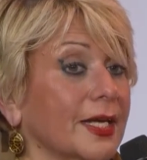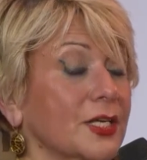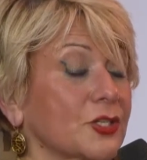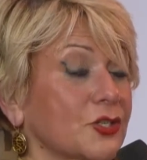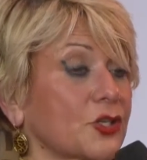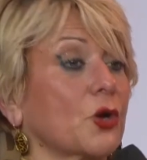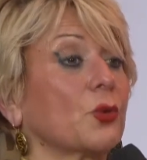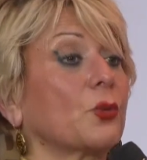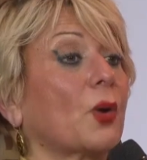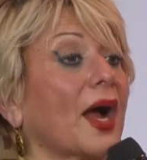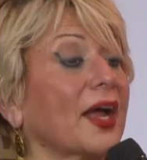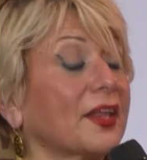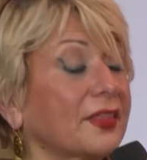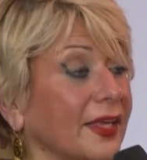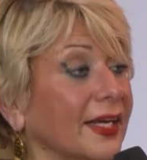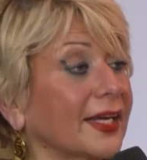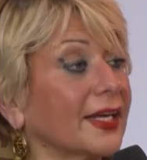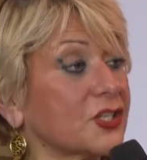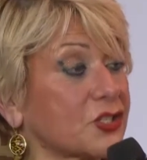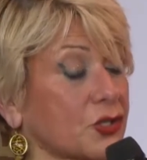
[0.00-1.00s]
So I
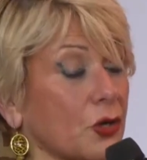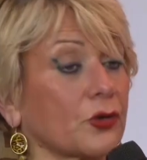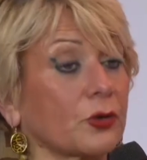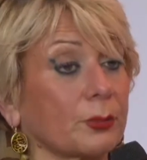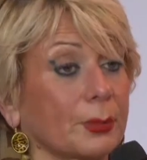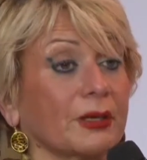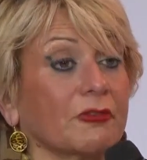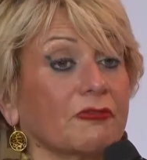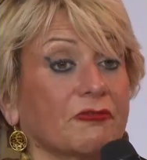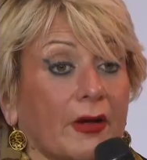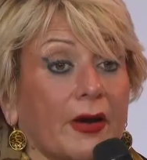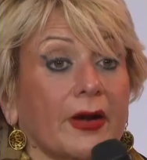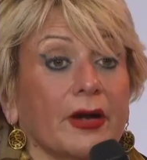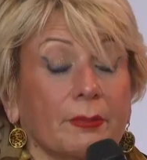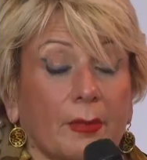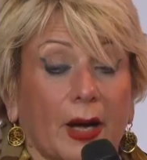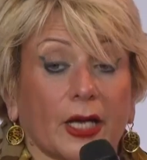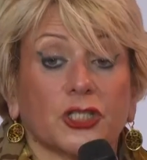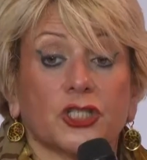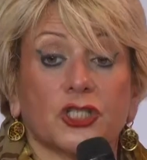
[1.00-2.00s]
think it's going to be very
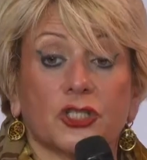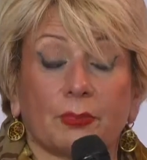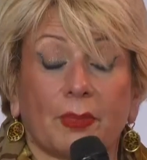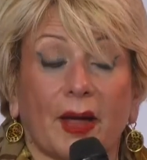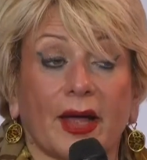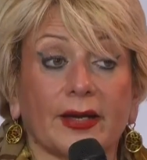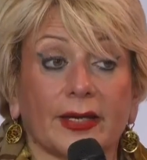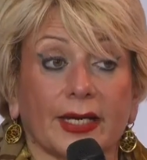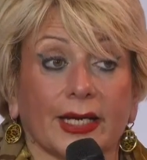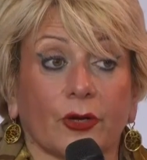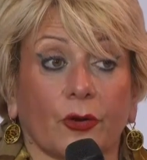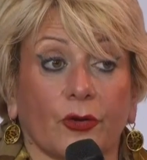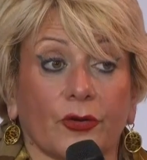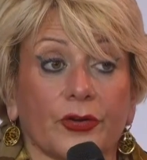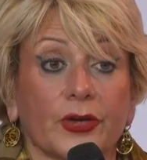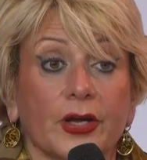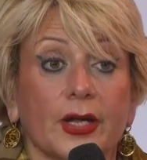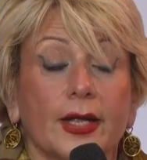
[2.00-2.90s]
much depending on